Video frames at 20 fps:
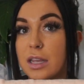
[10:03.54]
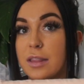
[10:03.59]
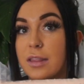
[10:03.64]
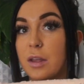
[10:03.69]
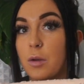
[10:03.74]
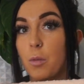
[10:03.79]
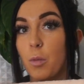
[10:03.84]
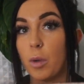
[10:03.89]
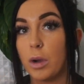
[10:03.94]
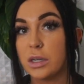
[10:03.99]
and
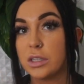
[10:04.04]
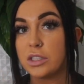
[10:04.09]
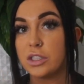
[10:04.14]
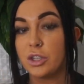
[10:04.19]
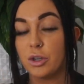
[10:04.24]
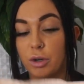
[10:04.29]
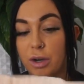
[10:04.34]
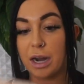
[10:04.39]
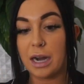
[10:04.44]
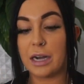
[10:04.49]
then once
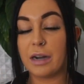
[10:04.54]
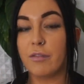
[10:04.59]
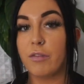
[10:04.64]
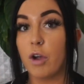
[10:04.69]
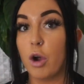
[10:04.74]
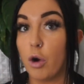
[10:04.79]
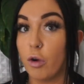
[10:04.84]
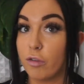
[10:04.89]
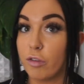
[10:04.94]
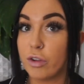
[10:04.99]
you're kind
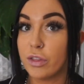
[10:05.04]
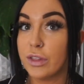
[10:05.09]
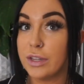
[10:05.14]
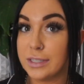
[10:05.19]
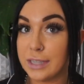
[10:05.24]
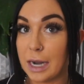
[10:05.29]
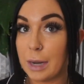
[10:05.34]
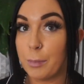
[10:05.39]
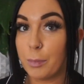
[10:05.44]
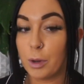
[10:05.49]
of over the
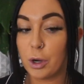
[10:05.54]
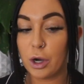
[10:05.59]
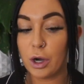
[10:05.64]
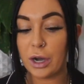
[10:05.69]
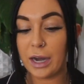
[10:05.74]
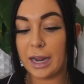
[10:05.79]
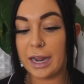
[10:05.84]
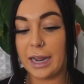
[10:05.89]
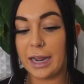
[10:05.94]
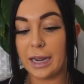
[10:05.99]

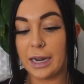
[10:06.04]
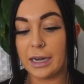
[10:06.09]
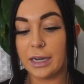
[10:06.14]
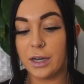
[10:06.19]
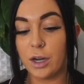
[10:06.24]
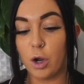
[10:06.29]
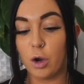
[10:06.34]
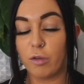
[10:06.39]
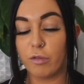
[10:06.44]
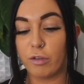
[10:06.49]
diaper
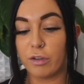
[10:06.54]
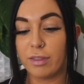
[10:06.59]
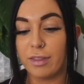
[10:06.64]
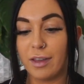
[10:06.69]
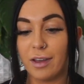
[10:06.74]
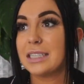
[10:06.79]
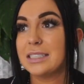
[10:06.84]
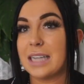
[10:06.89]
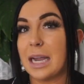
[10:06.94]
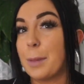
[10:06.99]
and over
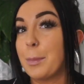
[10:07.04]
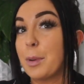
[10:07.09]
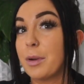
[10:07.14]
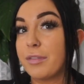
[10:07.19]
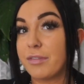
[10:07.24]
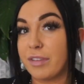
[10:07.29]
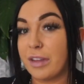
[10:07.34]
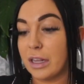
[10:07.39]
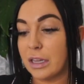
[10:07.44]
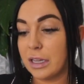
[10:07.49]
the diaper
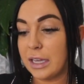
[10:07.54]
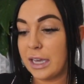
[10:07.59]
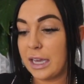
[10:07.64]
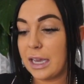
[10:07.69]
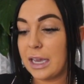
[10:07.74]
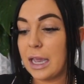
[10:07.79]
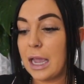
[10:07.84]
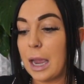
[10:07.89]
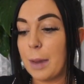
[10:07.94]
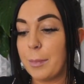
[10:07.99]
feeling,
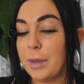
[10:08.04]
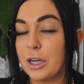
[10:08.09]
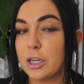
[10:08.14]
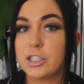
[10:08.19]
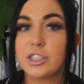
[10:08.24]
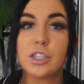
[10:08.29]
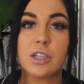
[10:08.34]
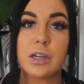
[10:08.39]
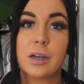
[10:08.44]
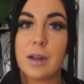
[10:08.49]
I mean, you're
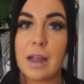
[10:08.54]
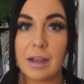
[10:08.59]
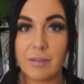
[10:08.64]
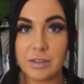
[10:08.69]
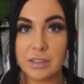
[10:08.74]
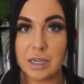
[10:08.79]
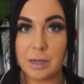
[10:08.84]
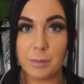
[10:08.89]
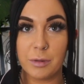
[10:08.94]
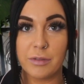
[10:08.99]
still gonna have a
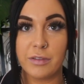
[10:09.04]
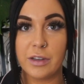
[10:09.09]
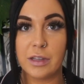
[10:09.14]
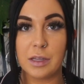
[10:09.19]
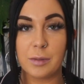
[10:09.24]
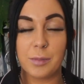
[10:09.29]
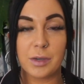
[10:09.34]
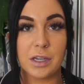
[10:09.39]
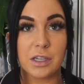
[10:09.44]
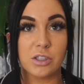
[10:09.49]
diaper
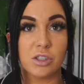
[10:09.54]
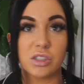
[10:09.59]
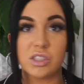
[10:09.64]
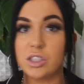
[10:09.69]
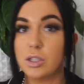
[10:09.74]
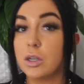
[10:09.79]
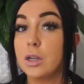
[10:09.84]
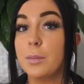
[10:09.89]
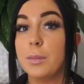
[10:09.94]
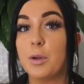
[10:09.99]
feeling because you're
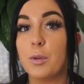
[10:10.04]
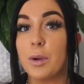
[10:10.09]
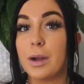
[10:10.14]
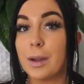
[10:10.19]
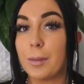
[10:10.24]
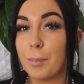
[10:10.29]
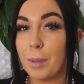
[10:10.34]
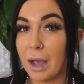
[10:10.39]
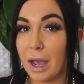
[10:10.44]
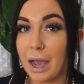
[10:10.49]
still gonna be
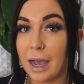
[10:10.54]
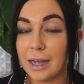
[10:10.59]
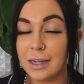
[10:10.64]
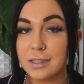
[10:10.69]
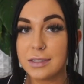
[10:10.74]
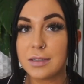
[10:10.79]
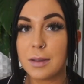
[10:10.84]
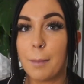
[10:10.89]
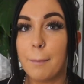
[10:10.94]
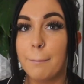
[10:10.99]
wearing
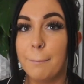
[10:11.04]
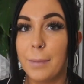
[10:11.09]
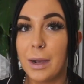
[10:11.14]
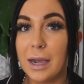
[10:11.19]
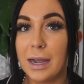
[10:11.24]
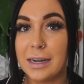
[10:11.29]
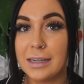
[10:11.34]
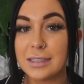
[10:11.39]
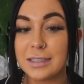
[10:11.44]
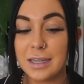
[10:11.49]
pads,
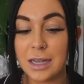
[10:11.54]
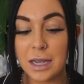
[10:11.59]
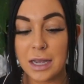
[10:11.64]
but